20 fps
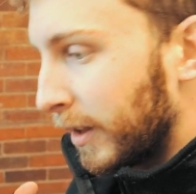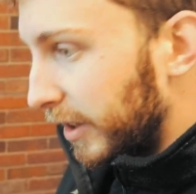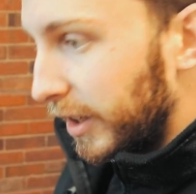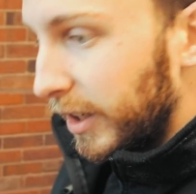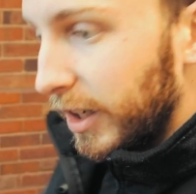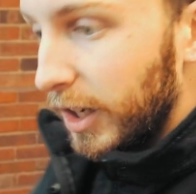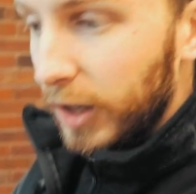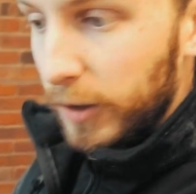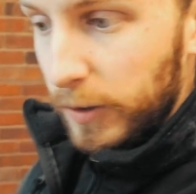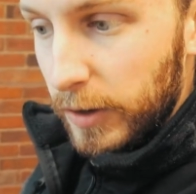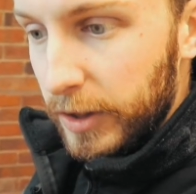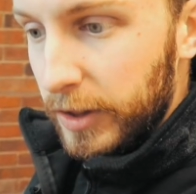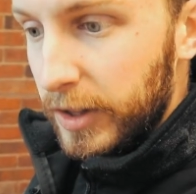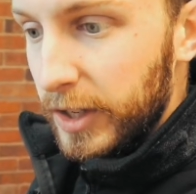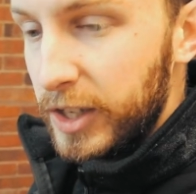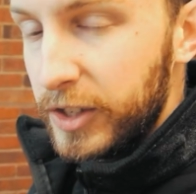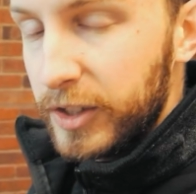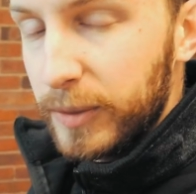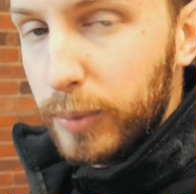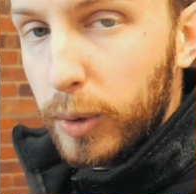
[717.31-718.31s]
you know,
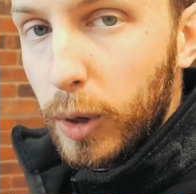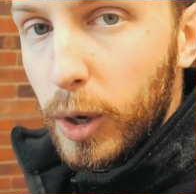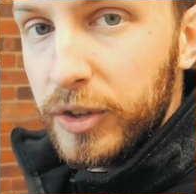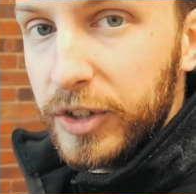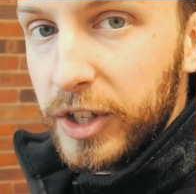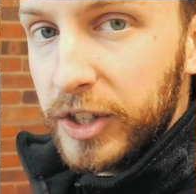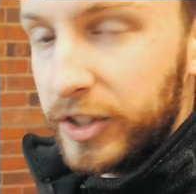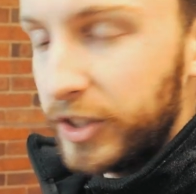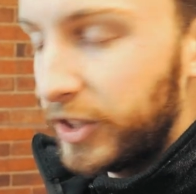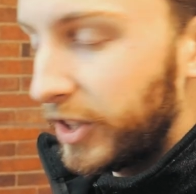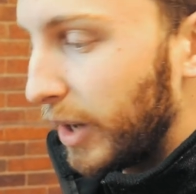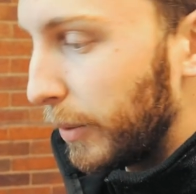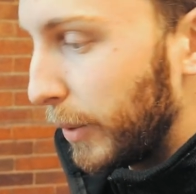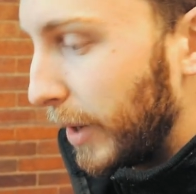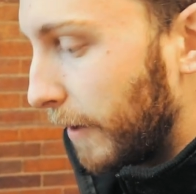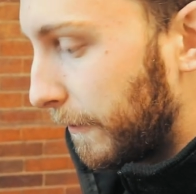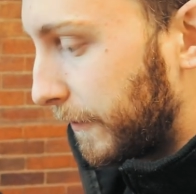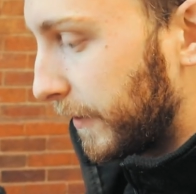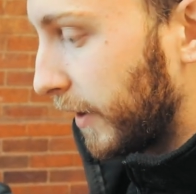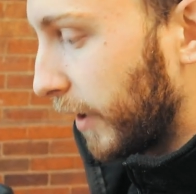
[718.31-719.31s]
these are processes that we
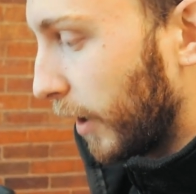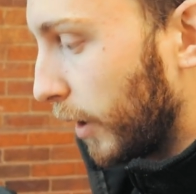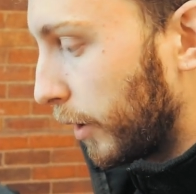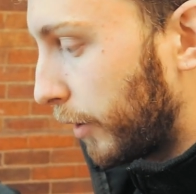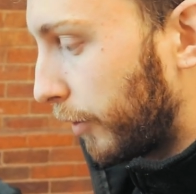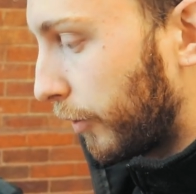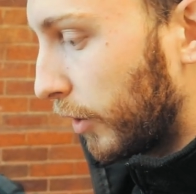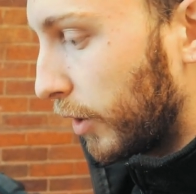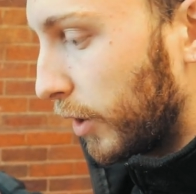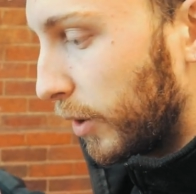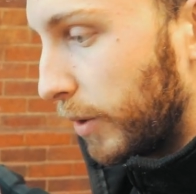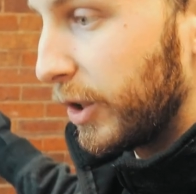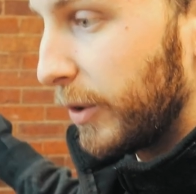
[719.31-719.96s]
have to go through.